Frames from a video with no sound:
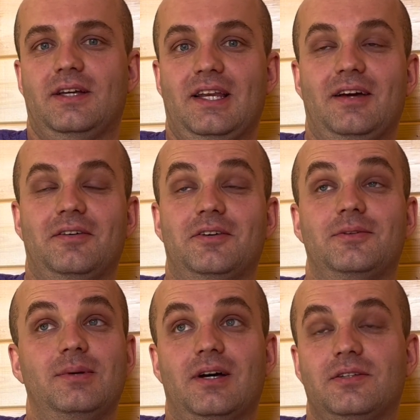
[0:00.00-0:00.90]
And to
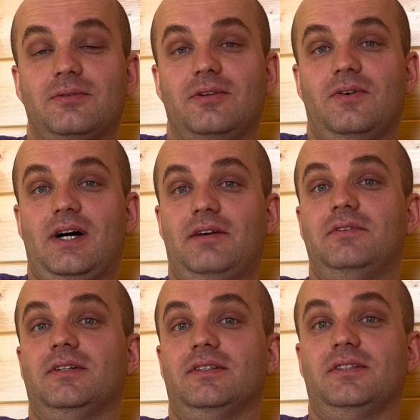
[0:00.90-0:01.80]
be honest with you, I've
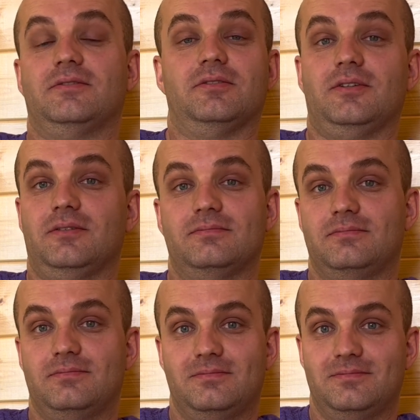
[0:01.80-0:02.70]
done this for
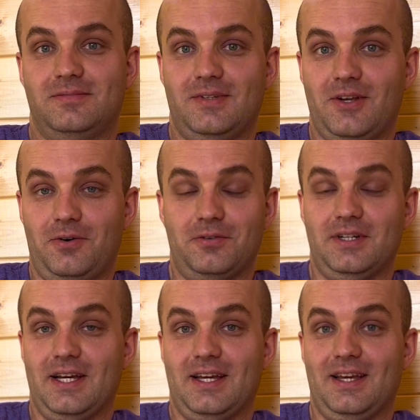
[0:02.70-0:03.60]
over a
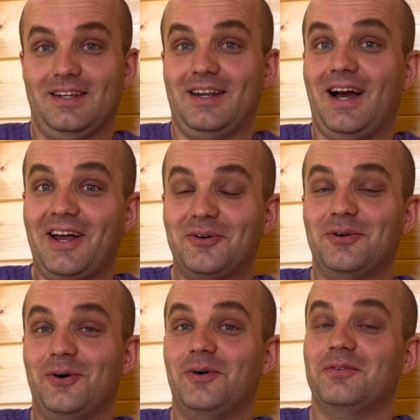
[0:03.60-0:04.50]
decade, and I don't
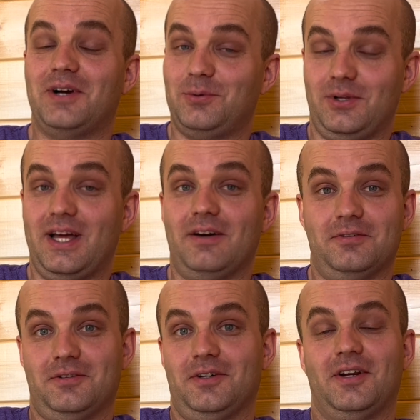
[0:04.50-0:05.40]
know if I will
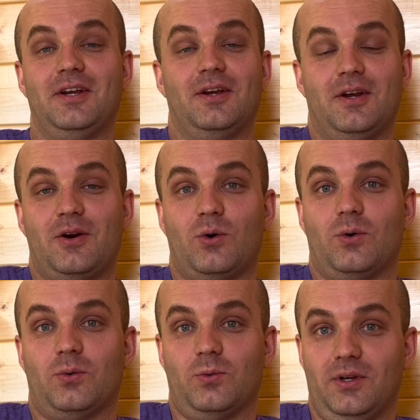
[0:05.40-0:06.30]
ever
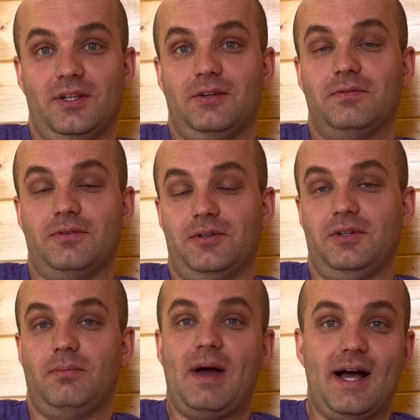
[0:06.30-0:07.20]
really
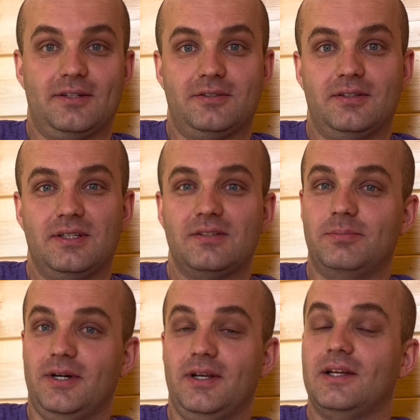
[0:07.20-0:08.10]
fully master this,
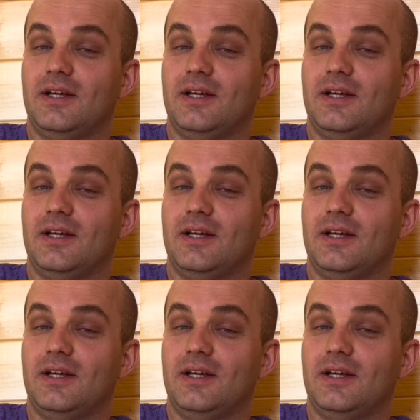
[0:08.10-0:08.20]
but